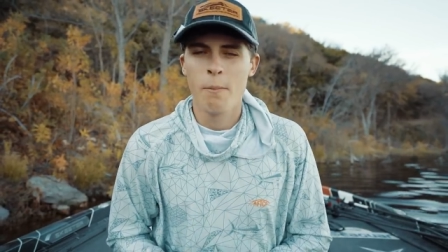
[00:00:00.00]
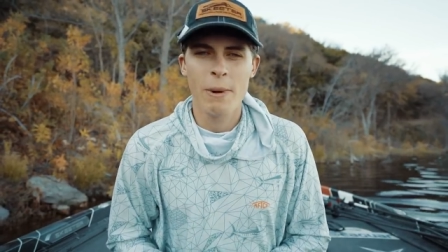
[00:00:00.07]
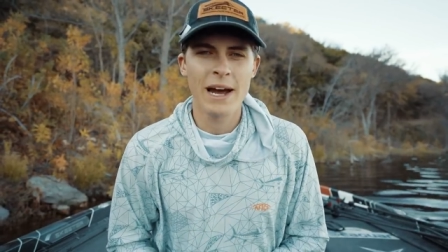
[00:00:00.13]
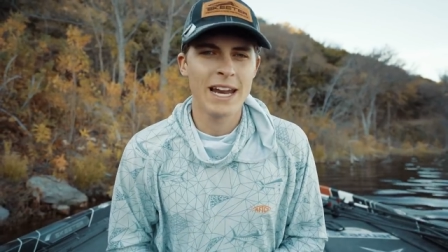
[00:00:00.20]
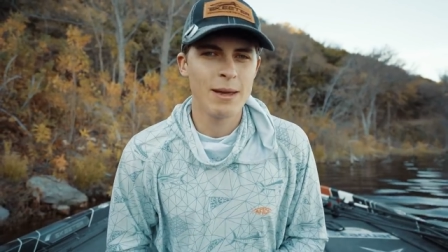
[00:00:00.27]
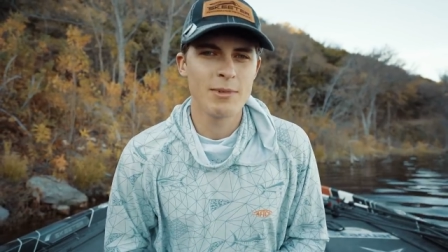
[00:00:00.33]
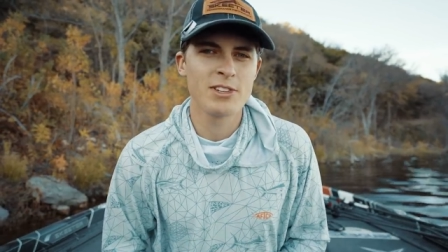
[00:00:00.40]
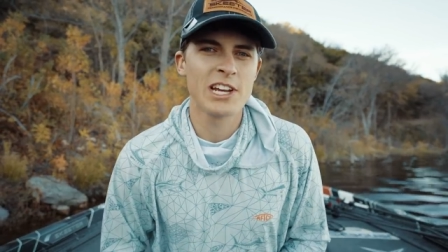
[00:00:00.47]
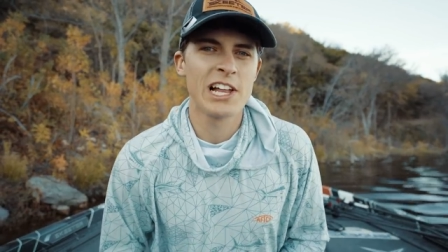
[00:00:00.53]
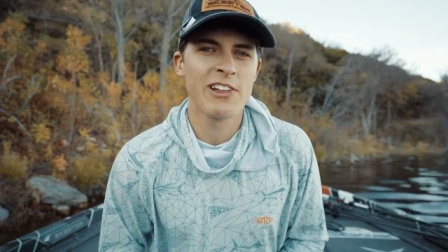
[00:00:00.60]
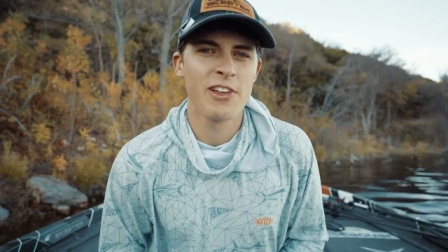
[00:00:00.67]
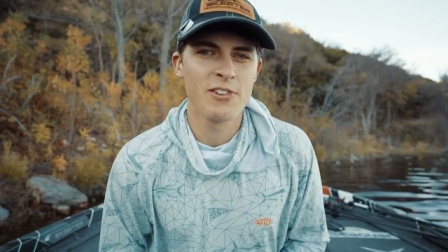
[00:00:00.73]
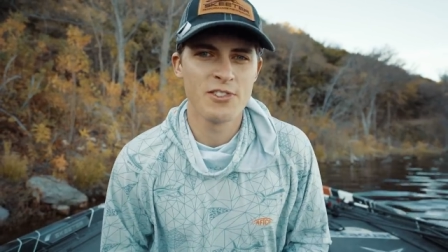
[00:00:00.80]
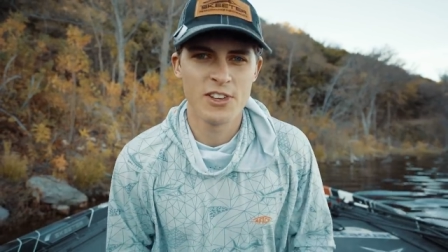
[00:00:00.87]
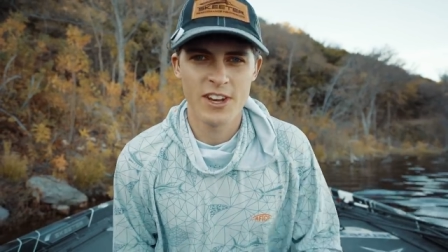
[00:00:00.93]
My name is
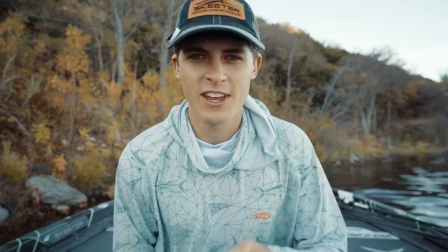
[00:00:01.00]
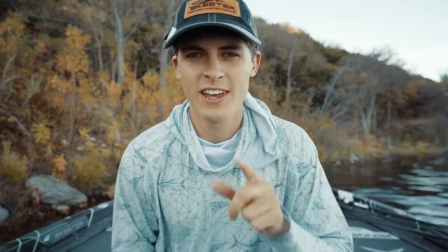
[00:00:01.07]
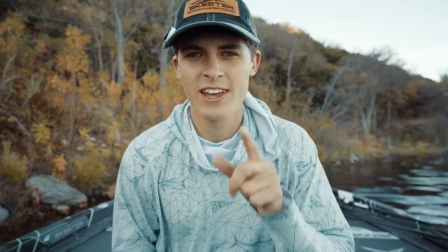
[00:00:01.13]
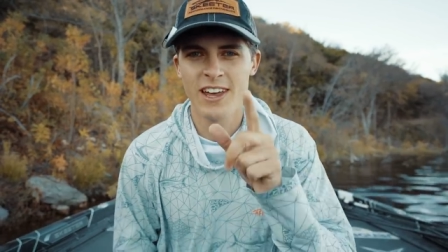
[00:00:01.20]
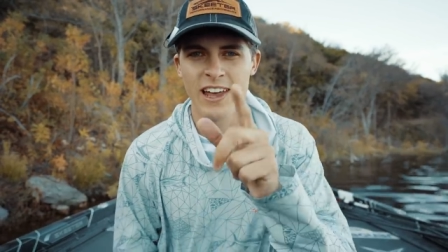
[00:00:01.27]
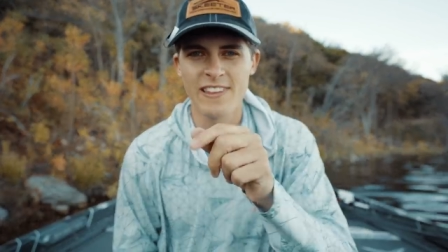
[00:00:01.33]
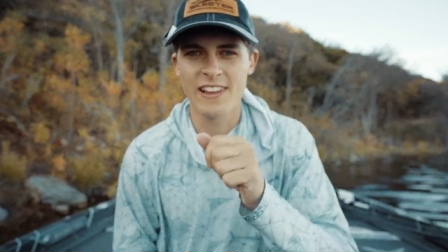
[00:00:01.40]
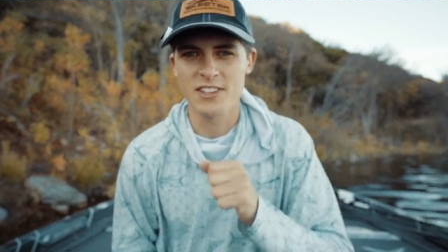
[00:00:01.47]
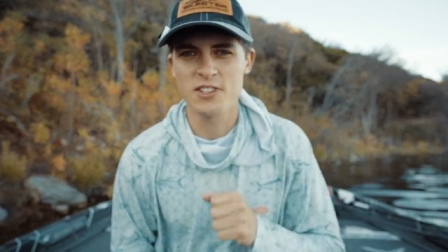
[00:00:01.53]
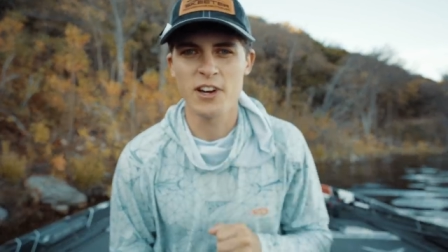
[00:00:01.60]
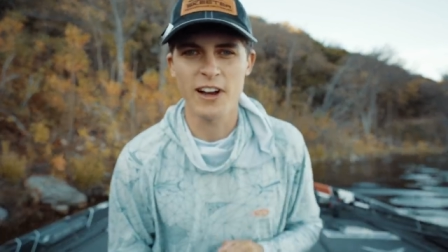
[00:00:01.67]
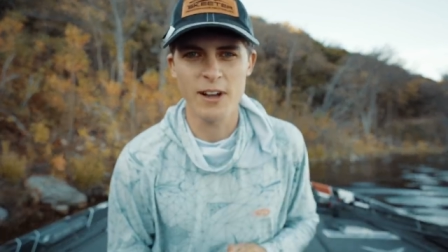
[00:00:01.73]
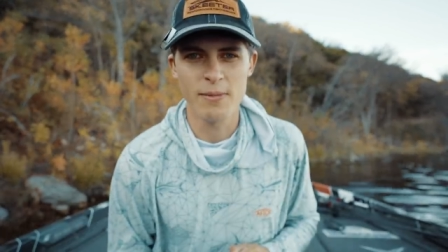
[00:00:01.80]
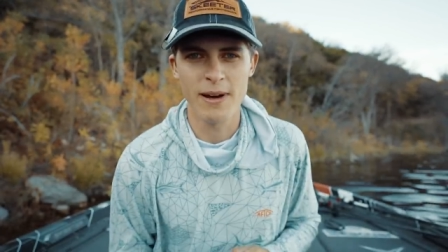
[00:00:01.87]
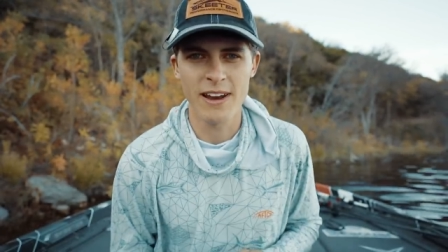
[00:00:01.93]
Tyler Anderson, and let's
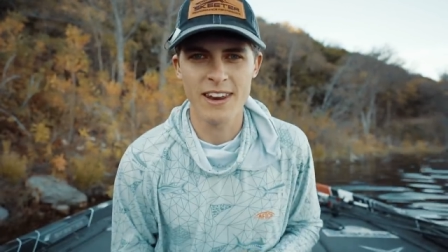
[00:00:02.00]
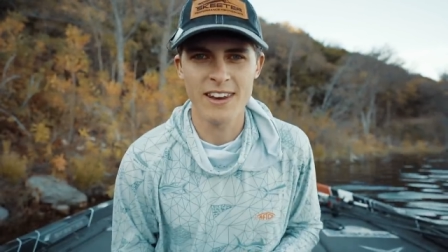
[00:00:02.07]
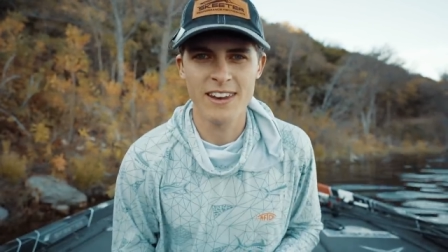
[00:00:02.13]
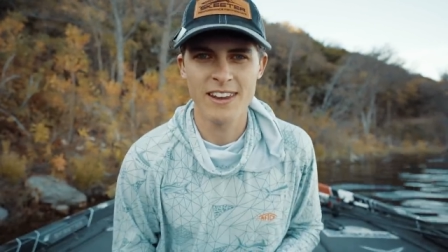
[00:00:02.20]
talk about it.